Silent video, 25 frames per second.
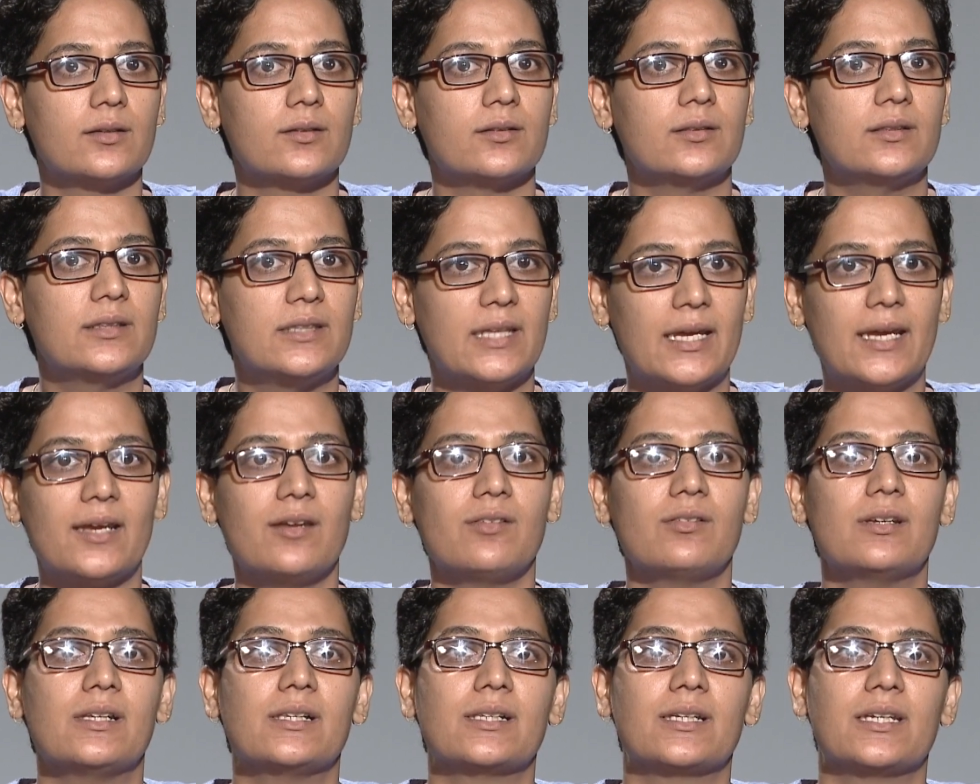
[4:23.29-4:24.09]
they
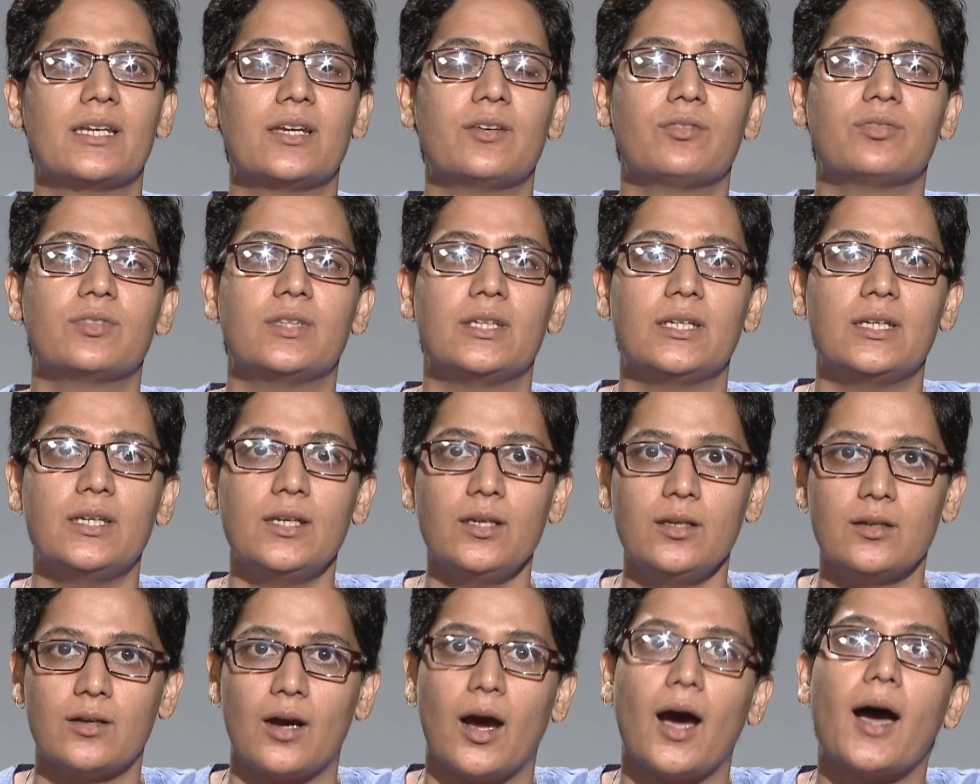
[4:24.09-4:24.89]
will give
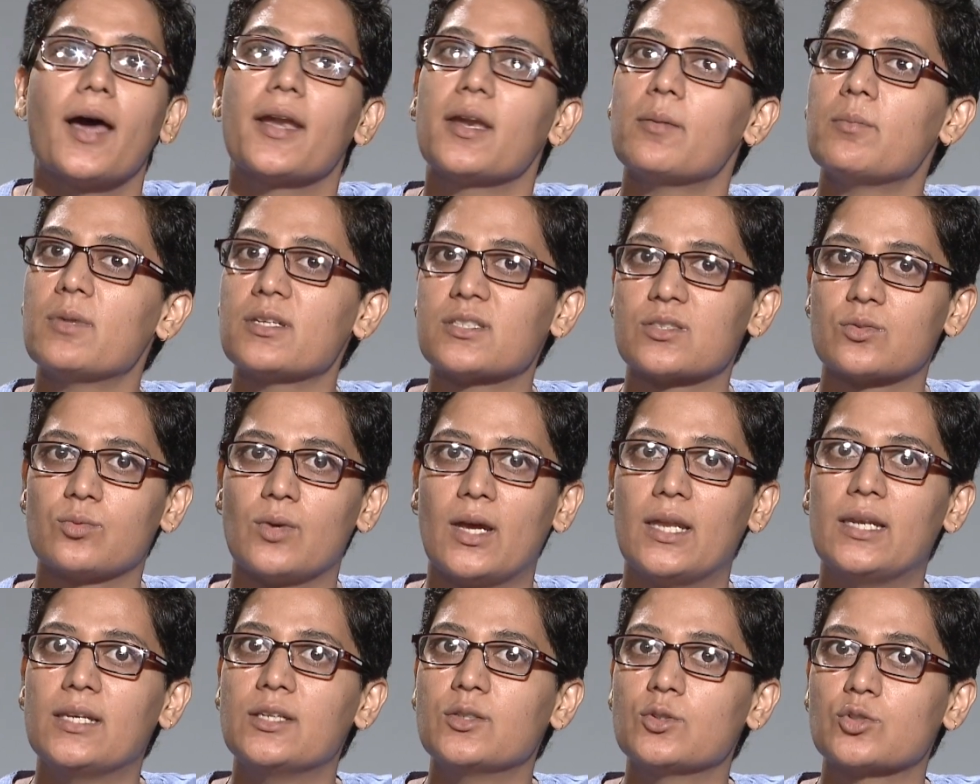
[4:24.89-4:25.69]
the RMS
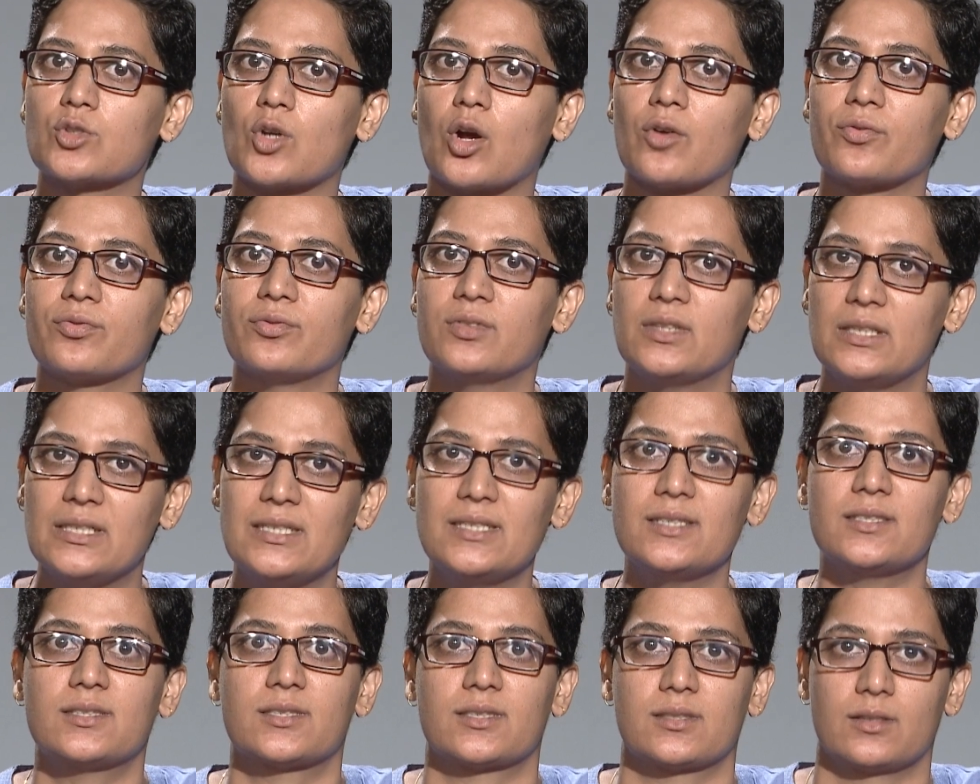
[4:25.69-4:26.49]
values of
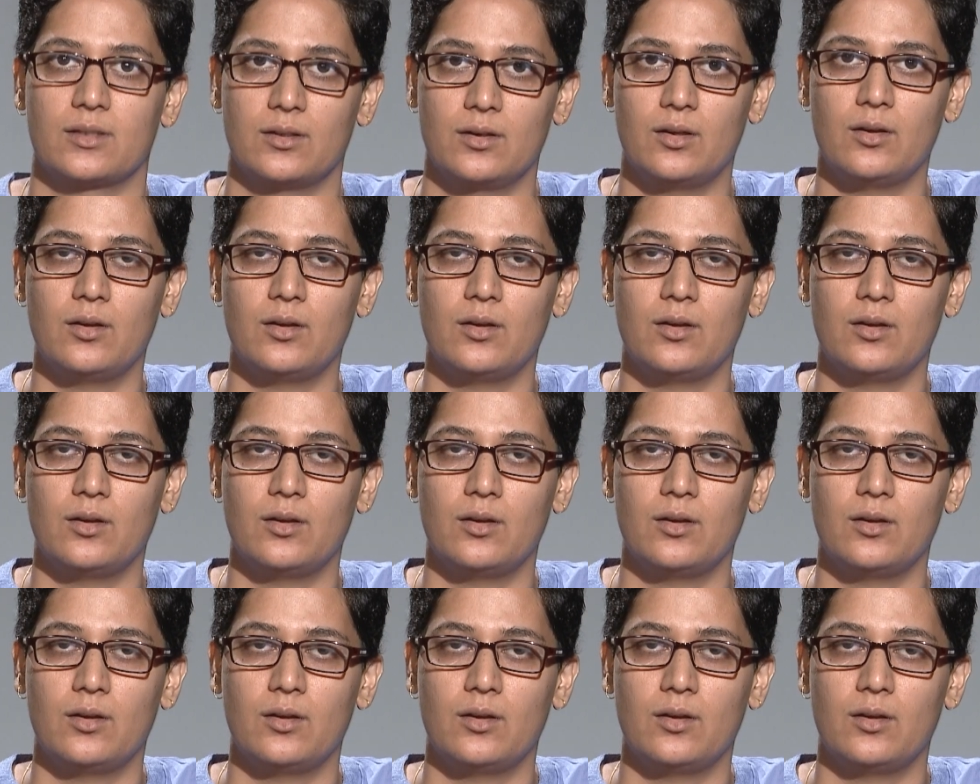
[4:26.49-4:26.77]
these